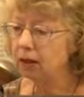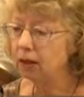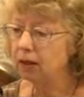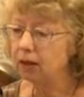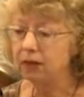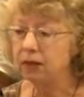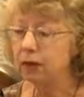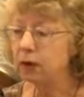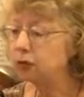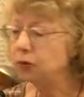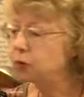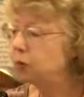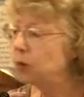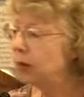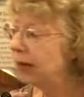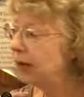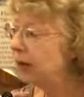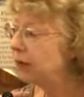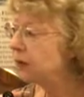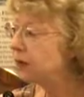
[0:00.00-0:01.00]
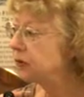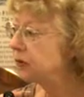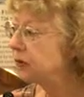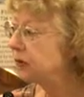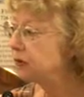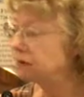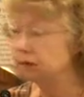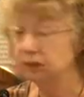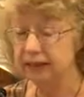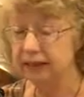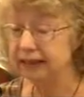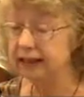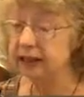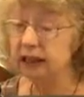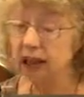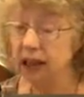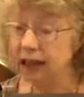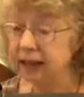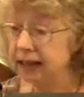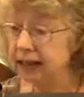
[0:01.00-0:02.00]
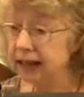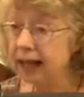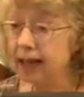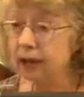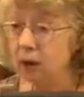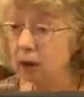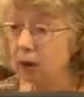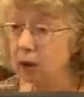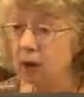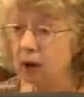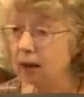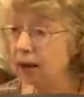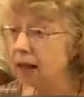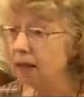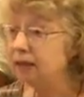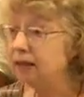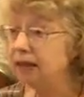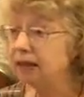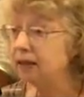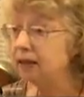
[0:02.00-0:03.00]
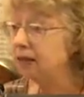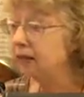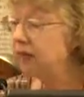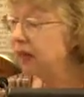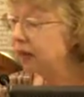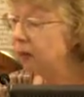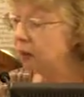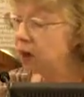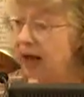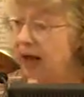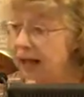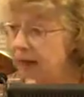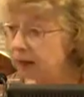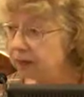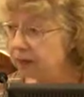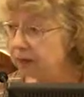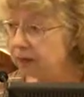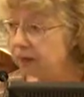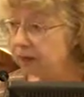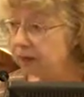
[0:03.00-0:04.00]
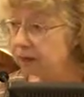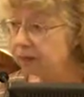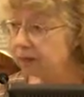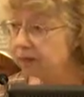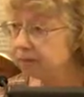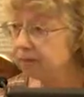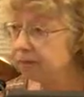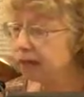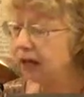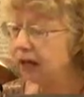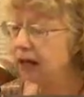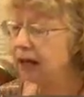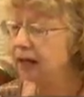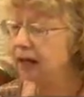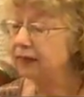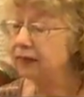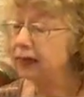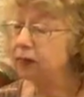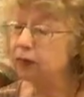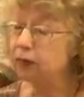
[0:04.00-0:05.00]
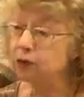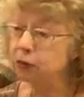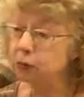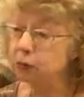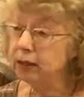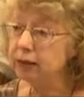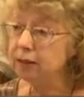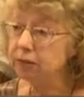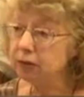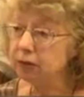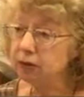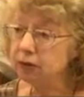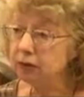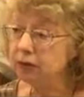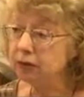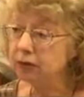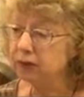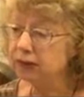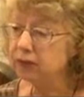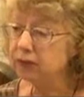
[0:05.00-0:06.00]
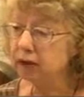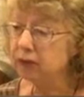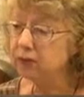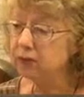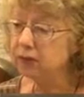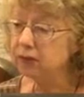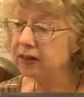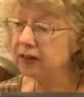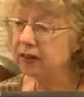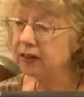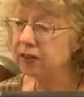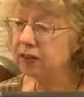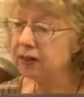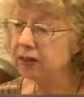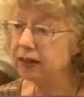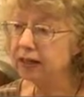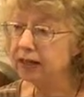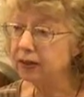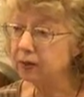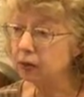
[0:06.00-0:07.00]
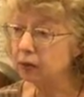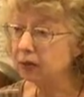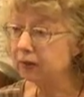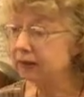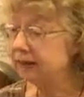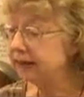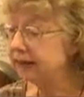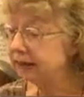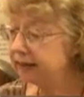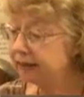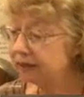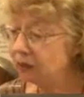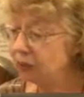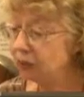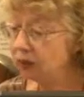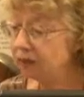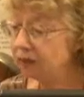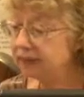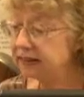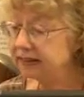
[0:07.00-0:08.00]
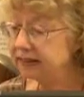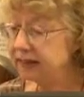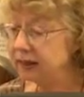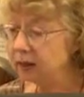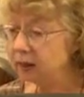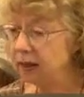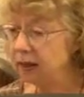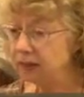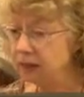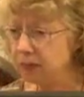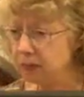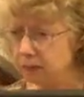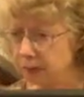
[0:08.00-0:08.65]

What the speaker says: those whales didn't like it at all. I mean, they were out of there. And they would swim 2 to 3 times faster than they normally did, often, to get away from the